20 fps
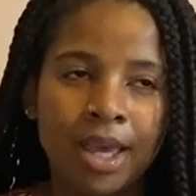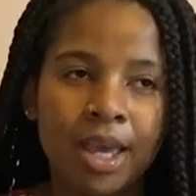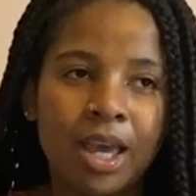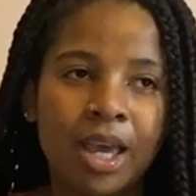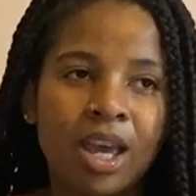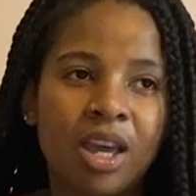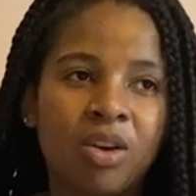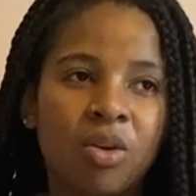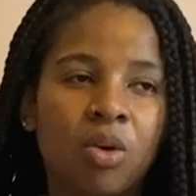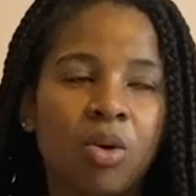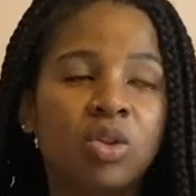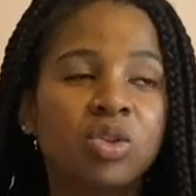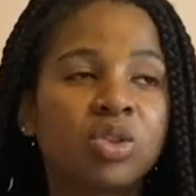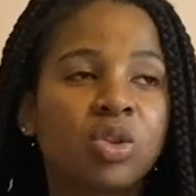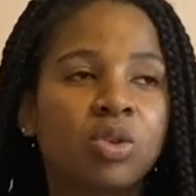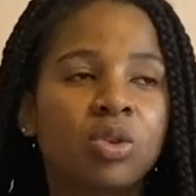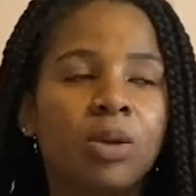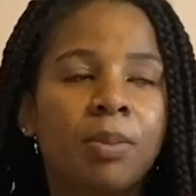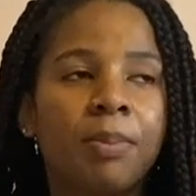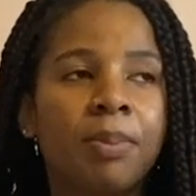And
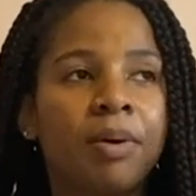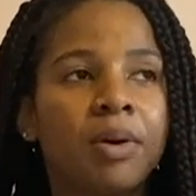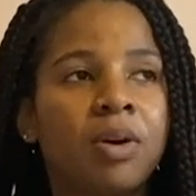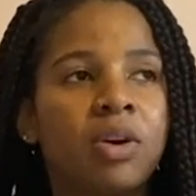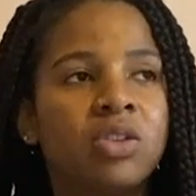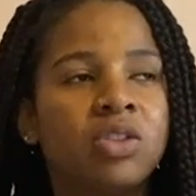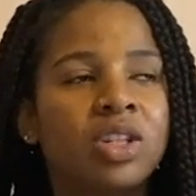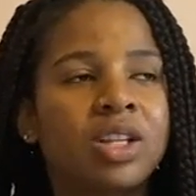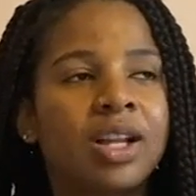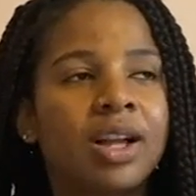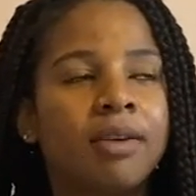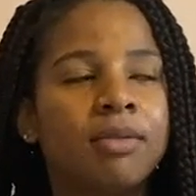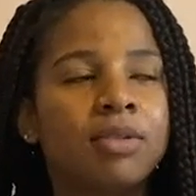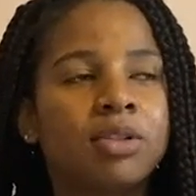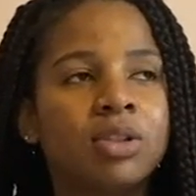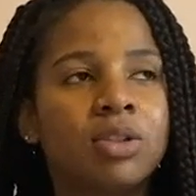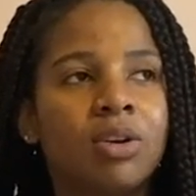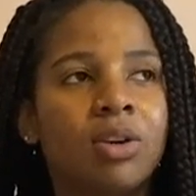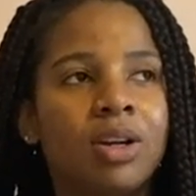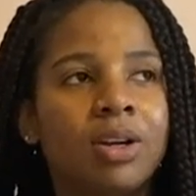also the purging of
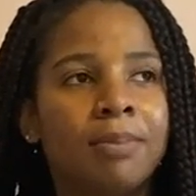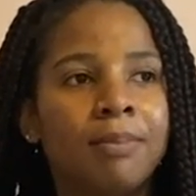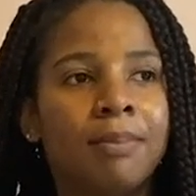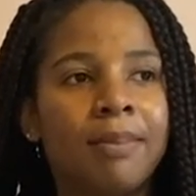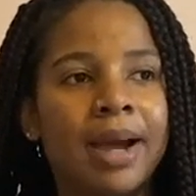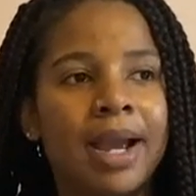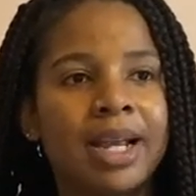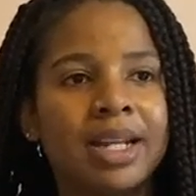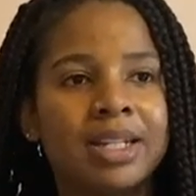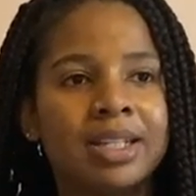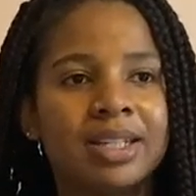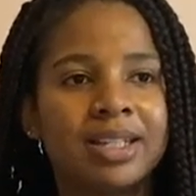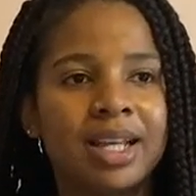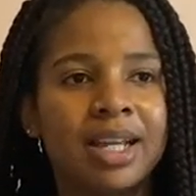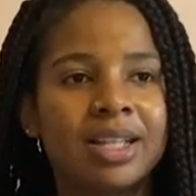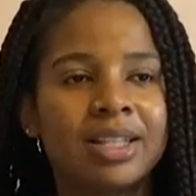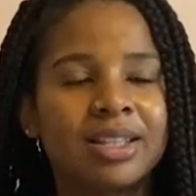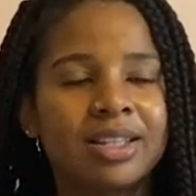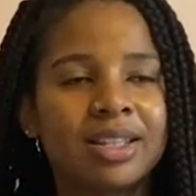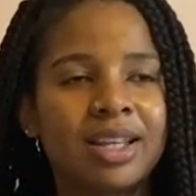certain
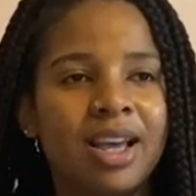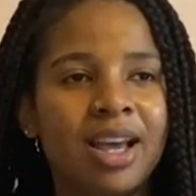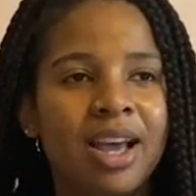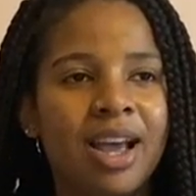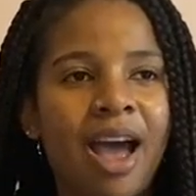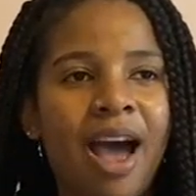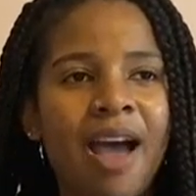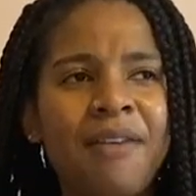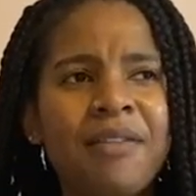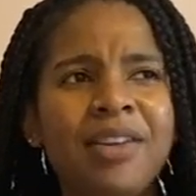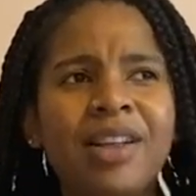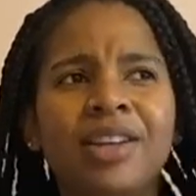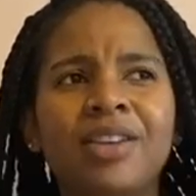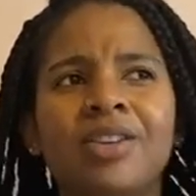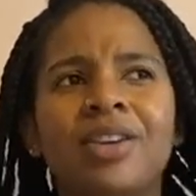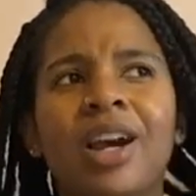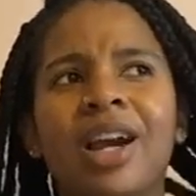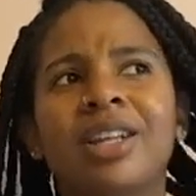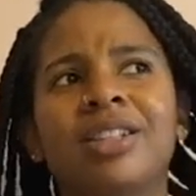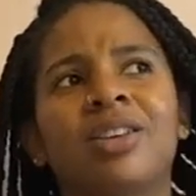mindsets. I feel like
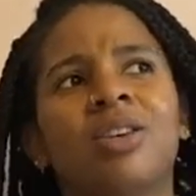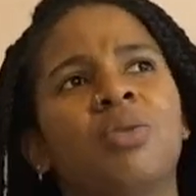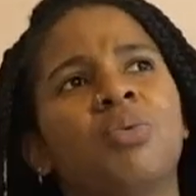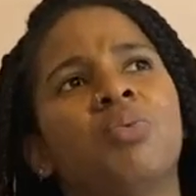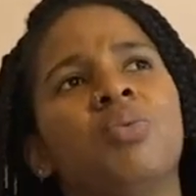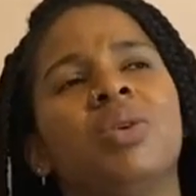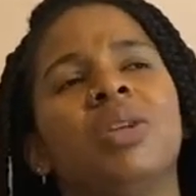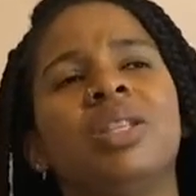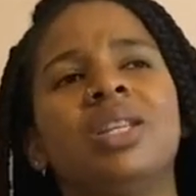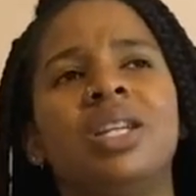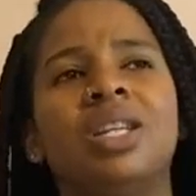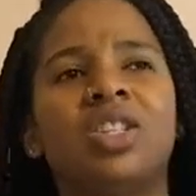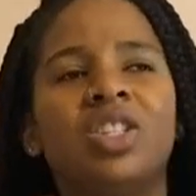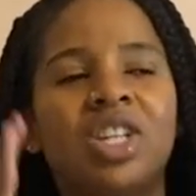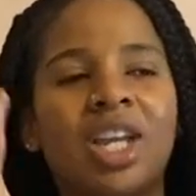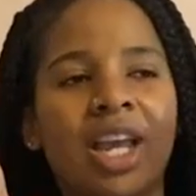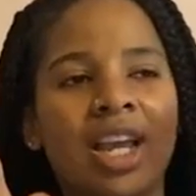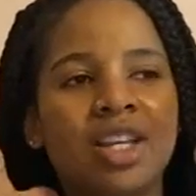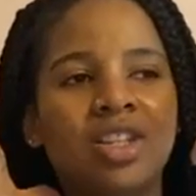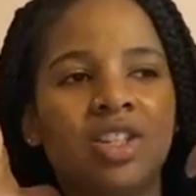you guys are really
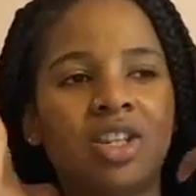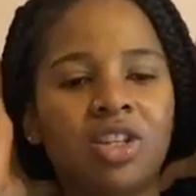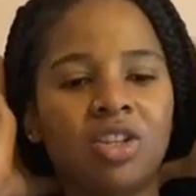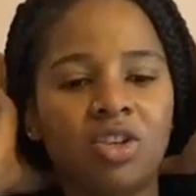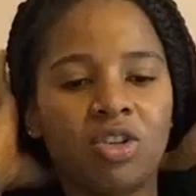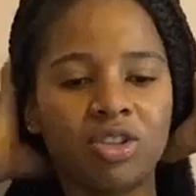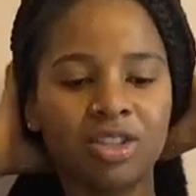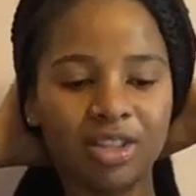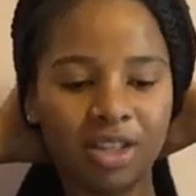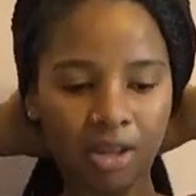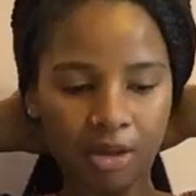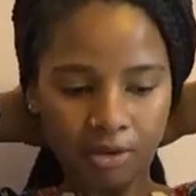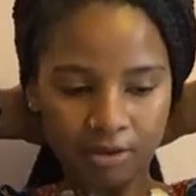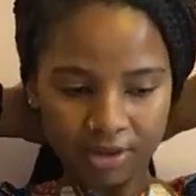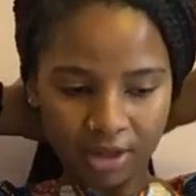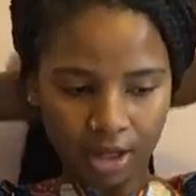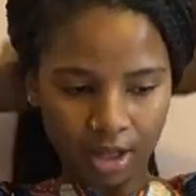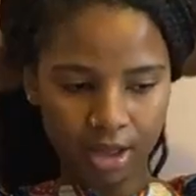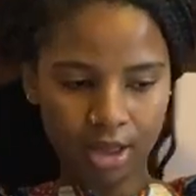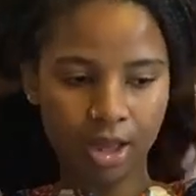changing yourselves
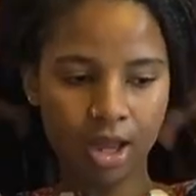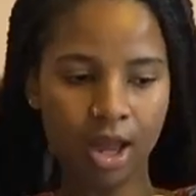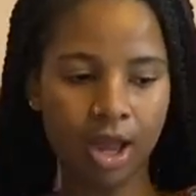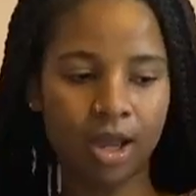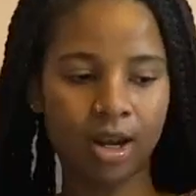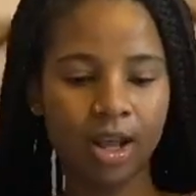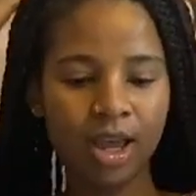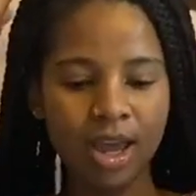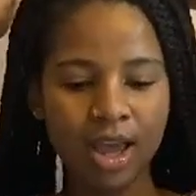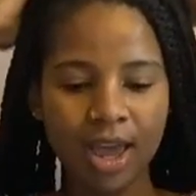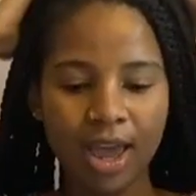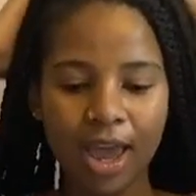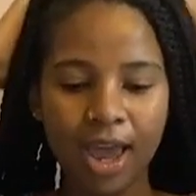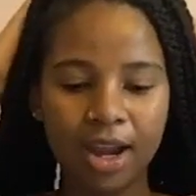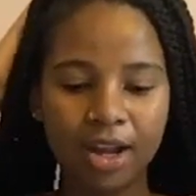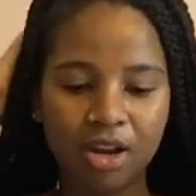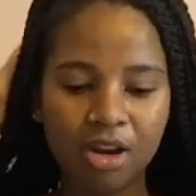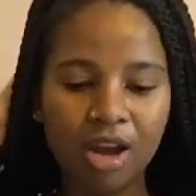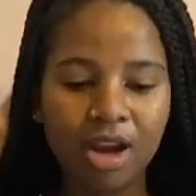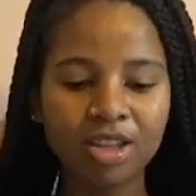a lot.
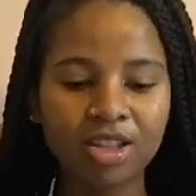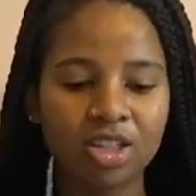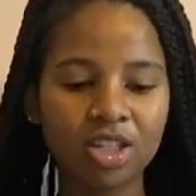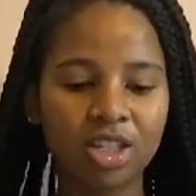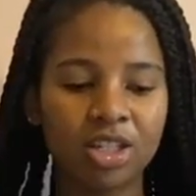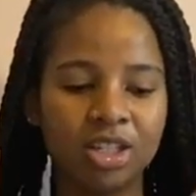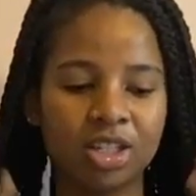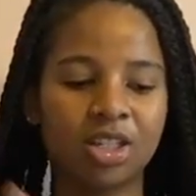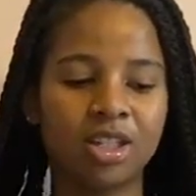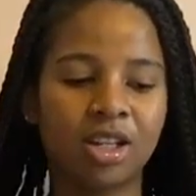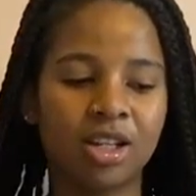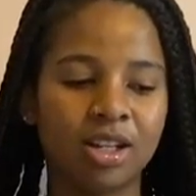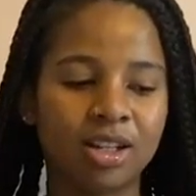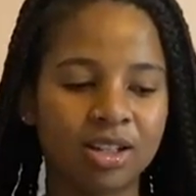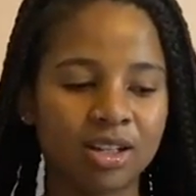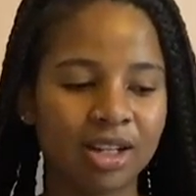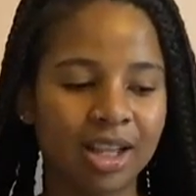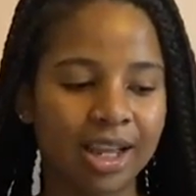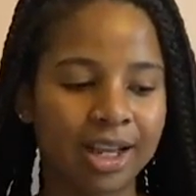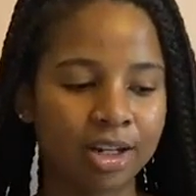And not just
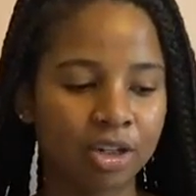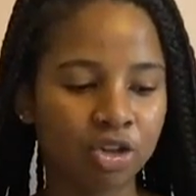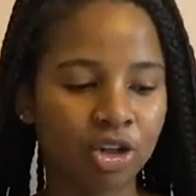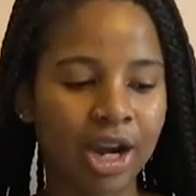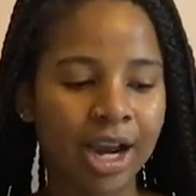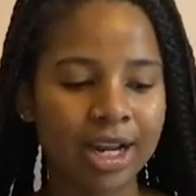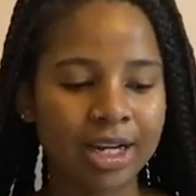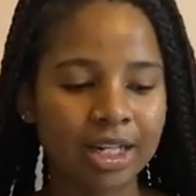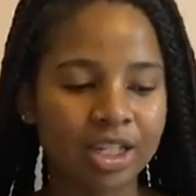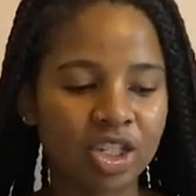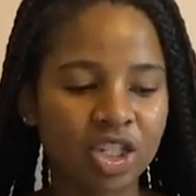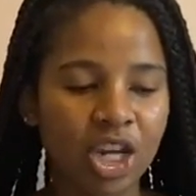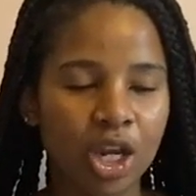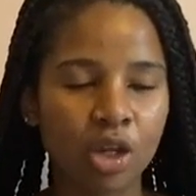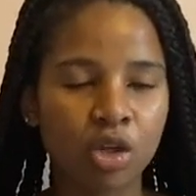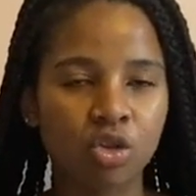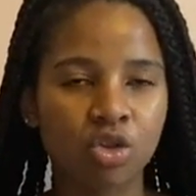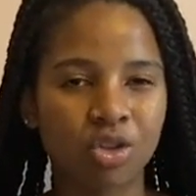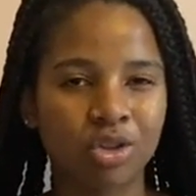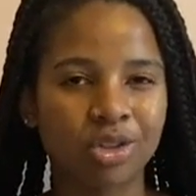like trying to
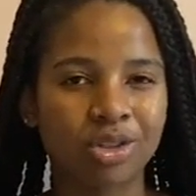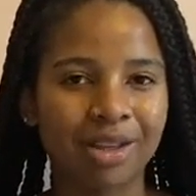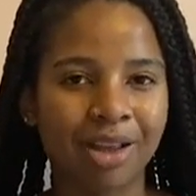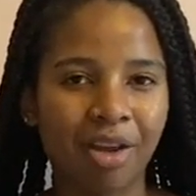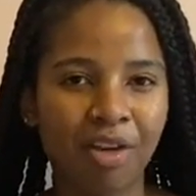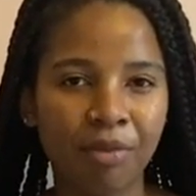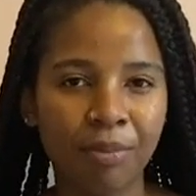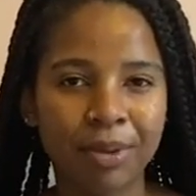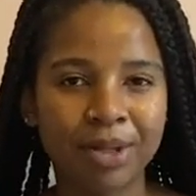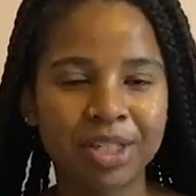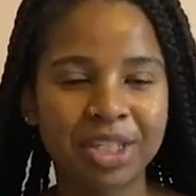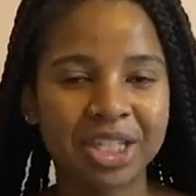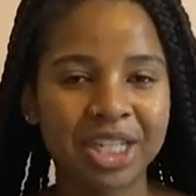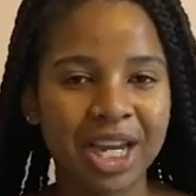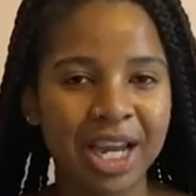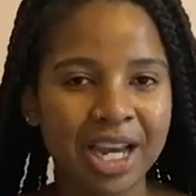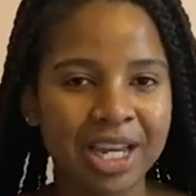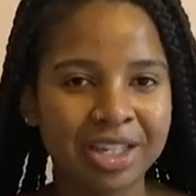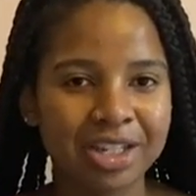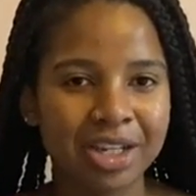change yourself, but
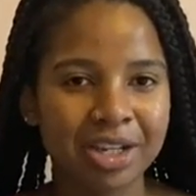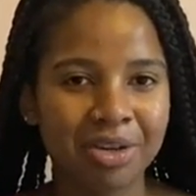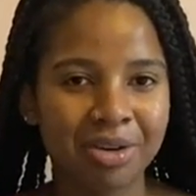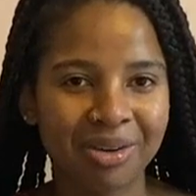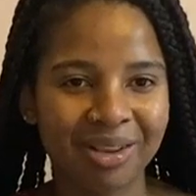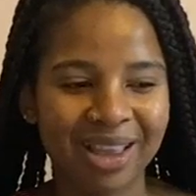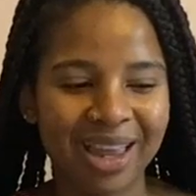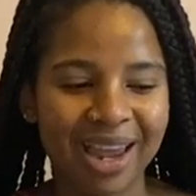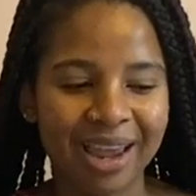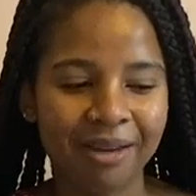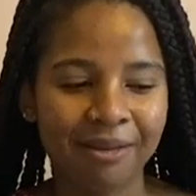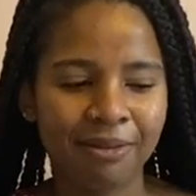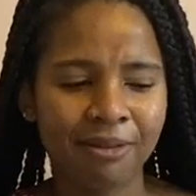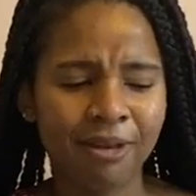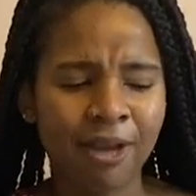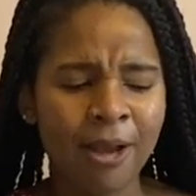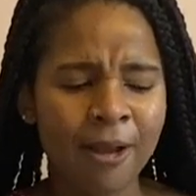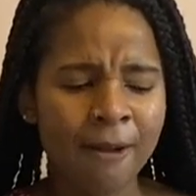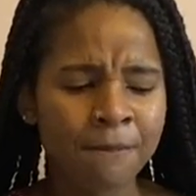changing your life.